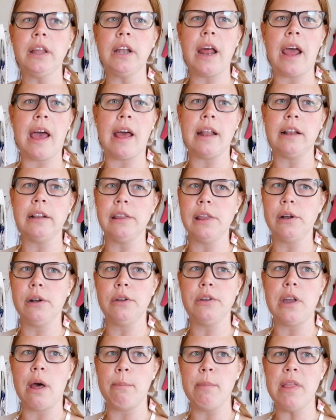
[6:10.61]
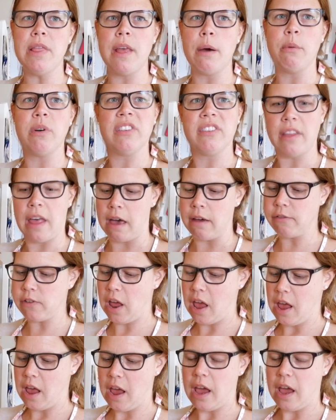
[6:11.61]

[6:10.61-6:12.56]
and I had a little nubbin that was left,